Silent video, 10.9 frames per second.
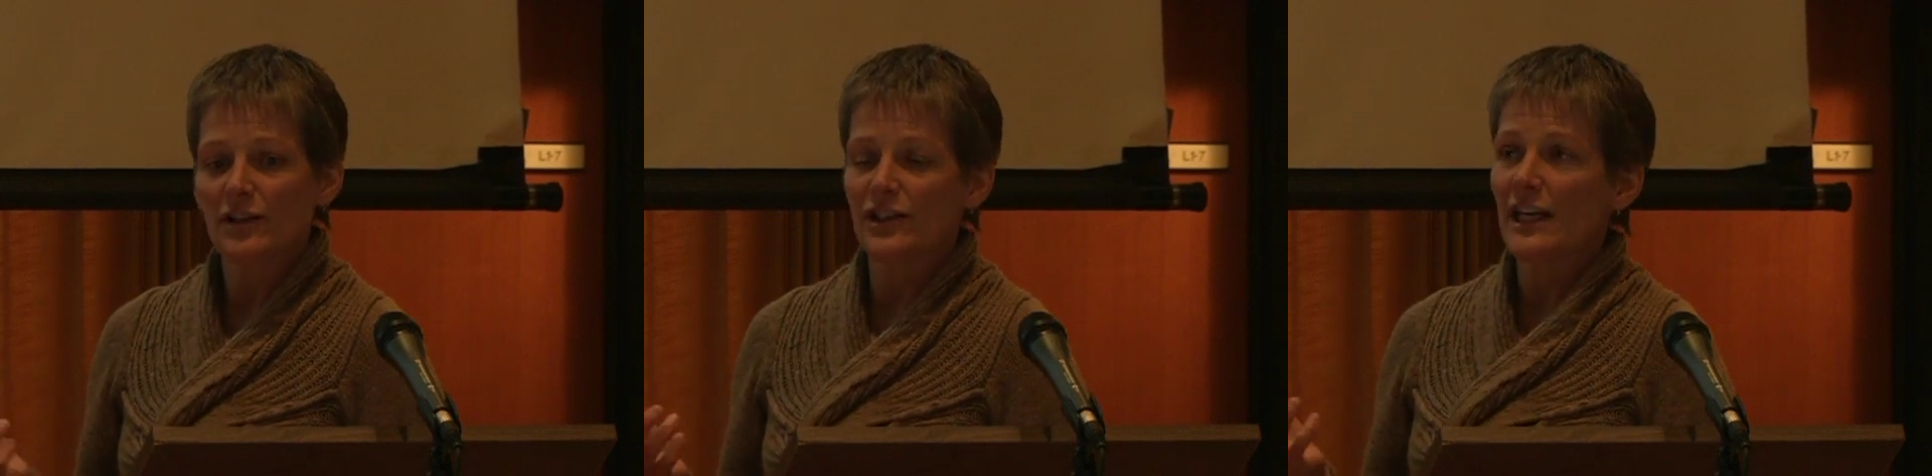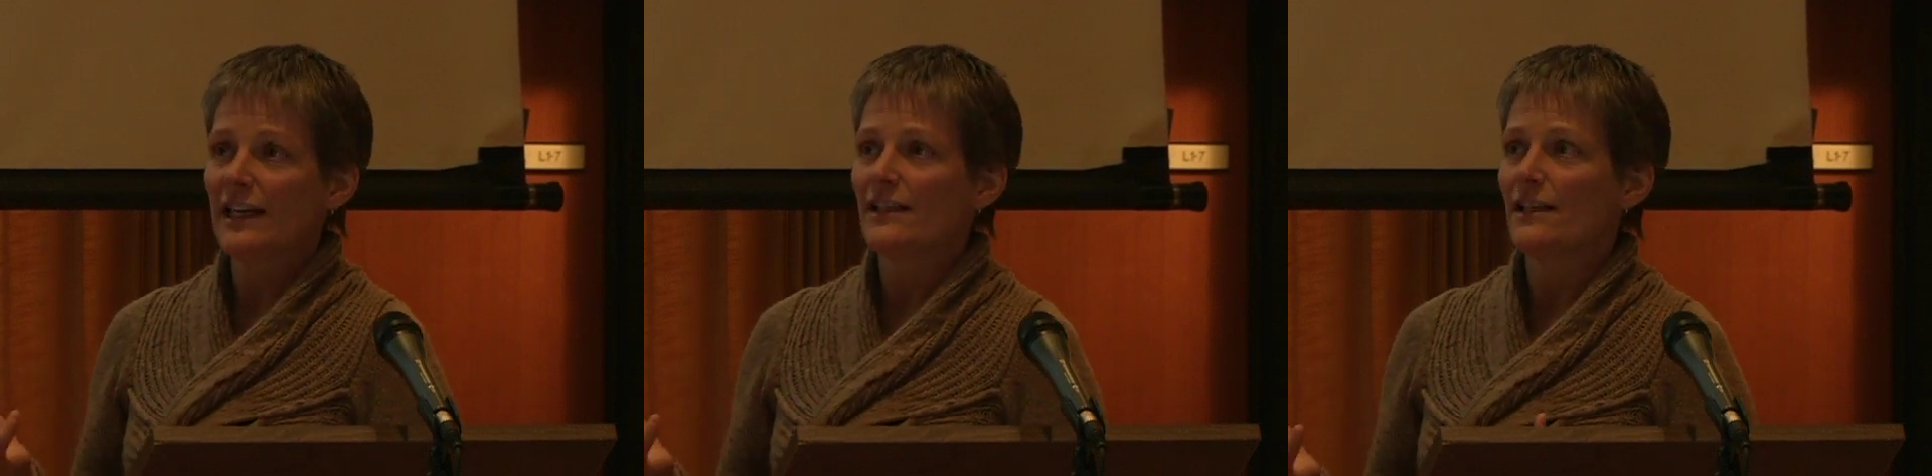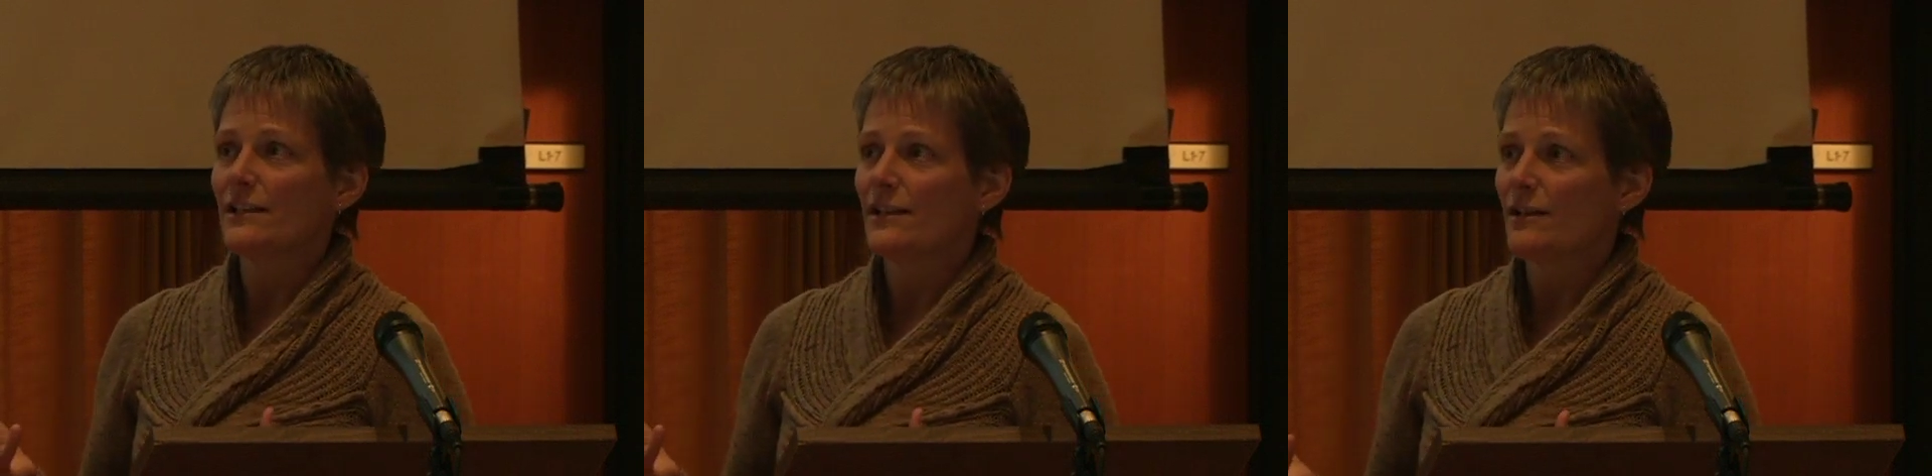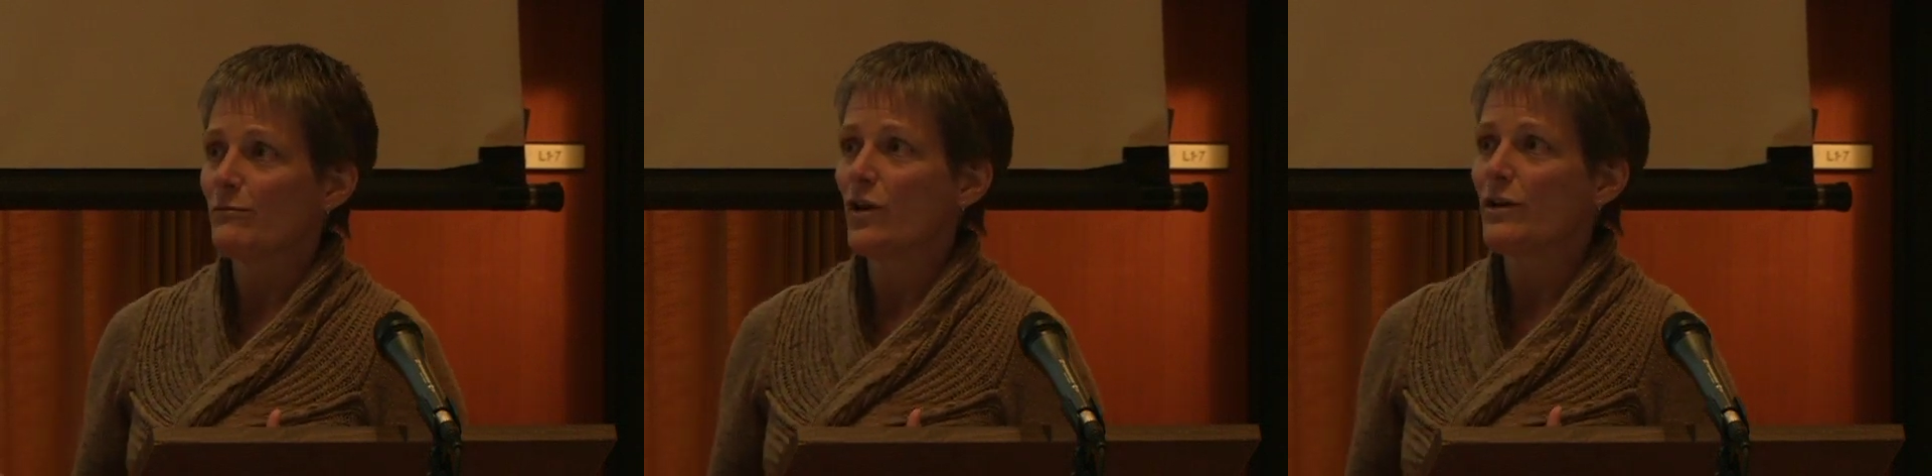agendas
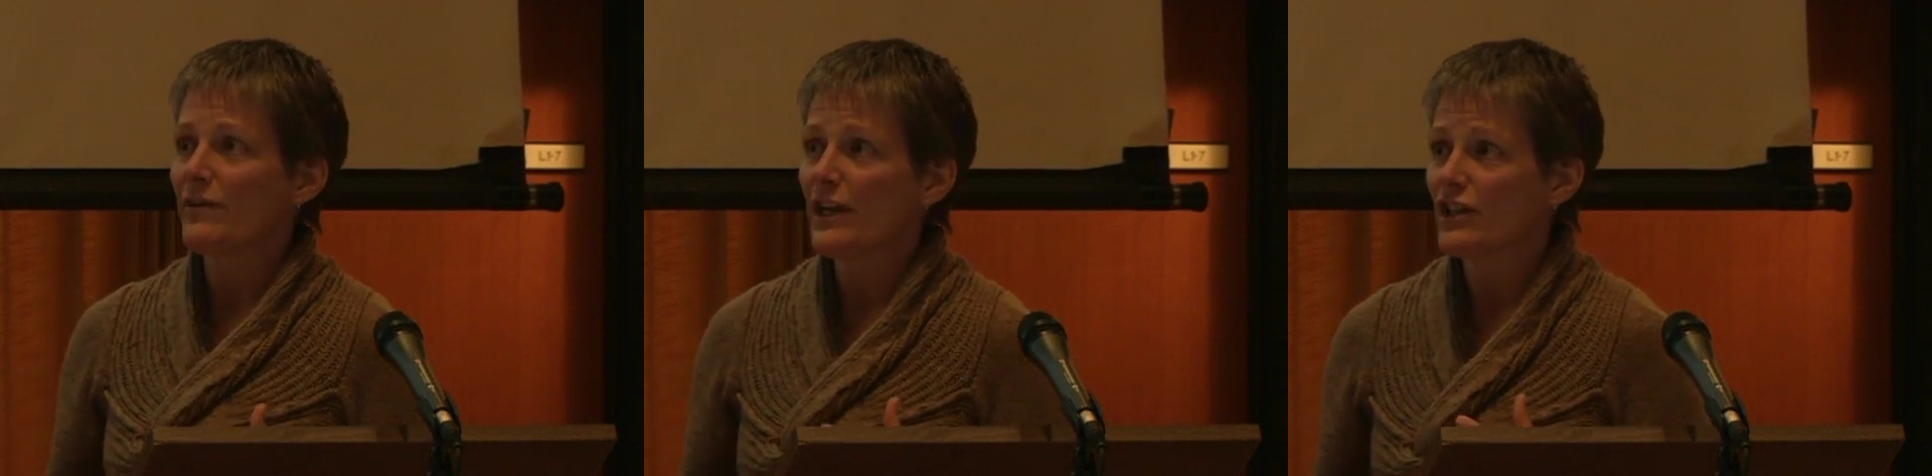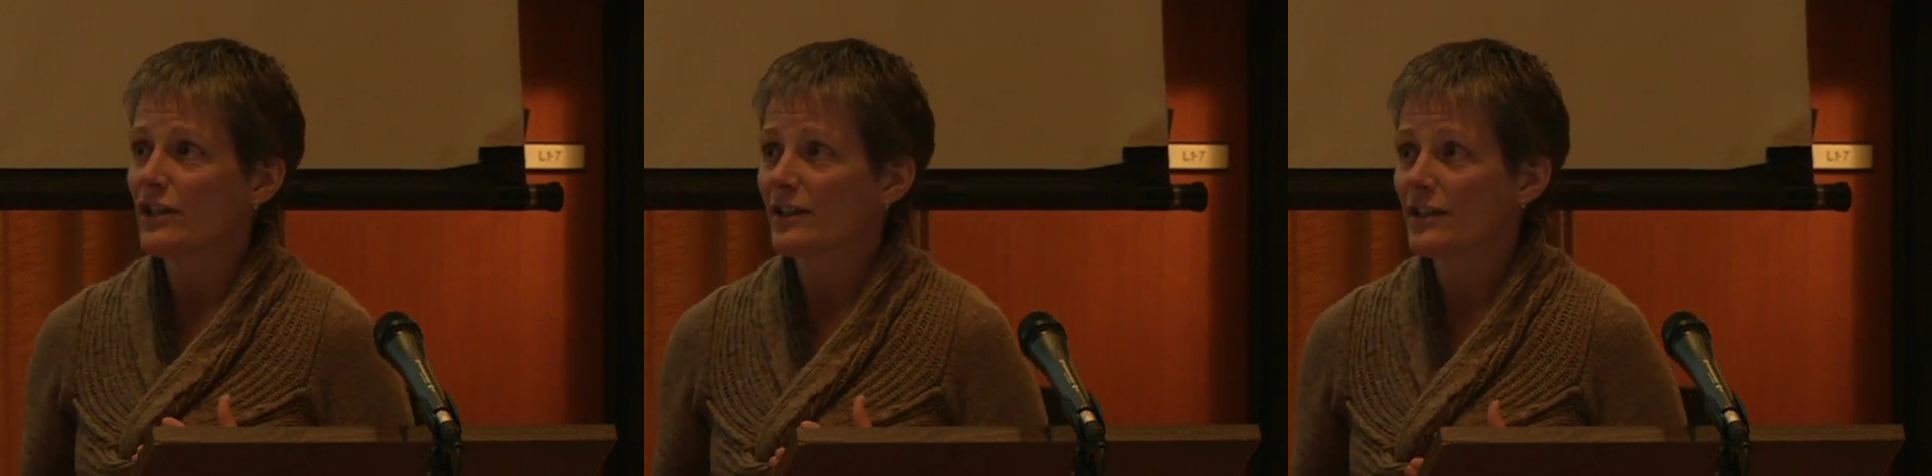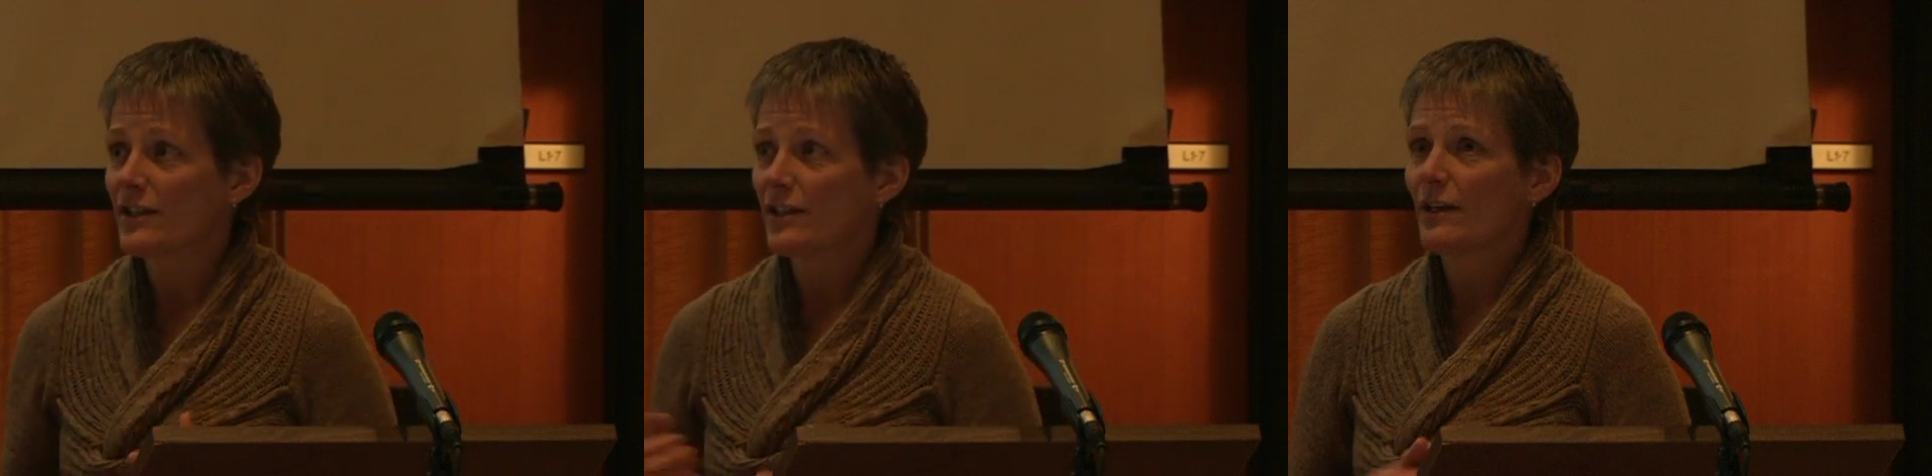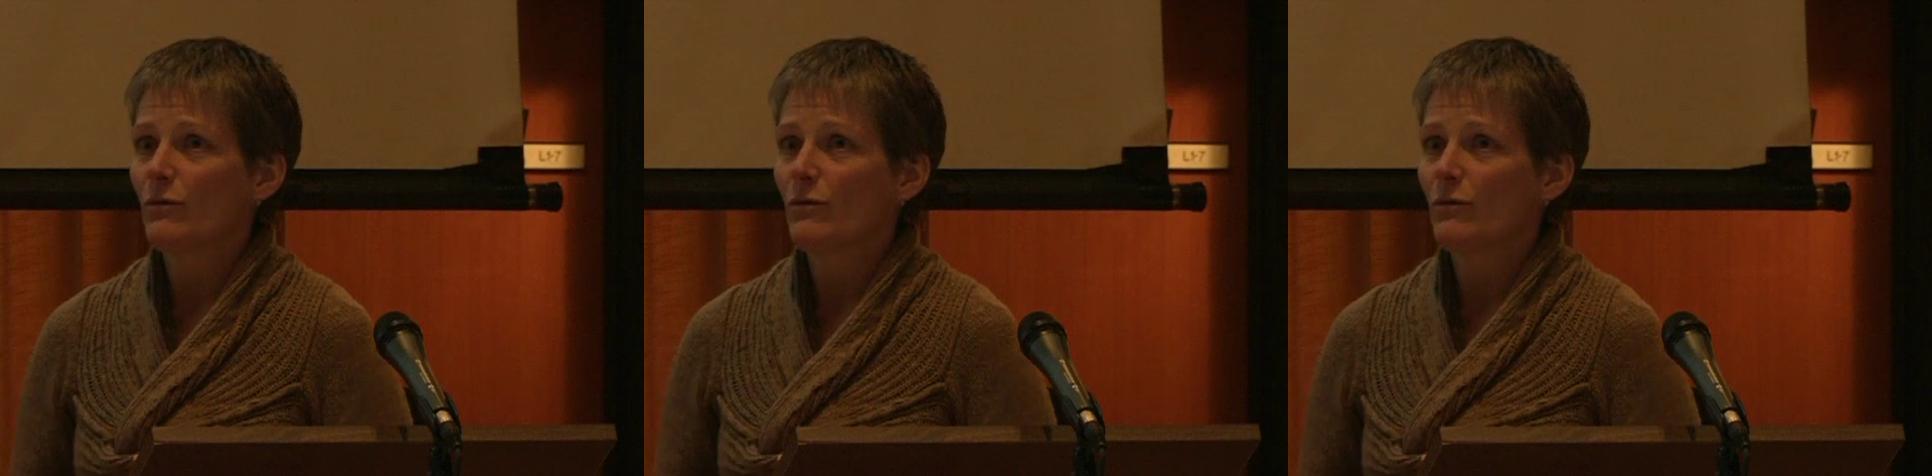and motivations.